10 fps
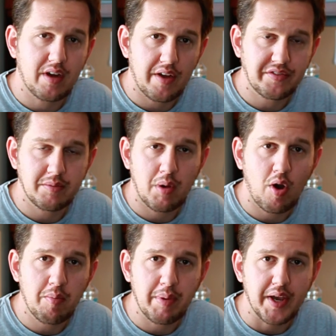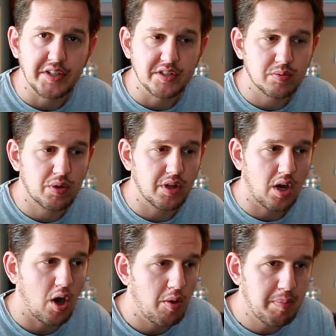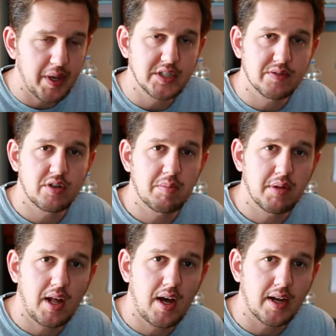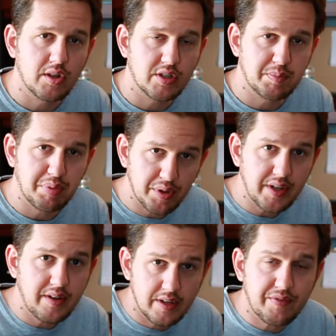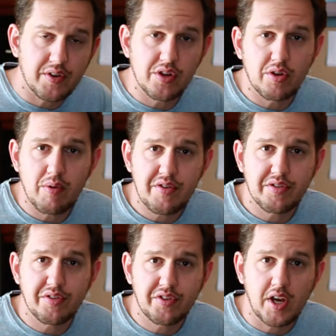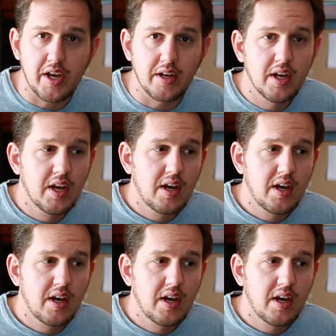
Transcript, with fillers: custom homepages where the homepage of their blog looks pretty different than the rest of the site.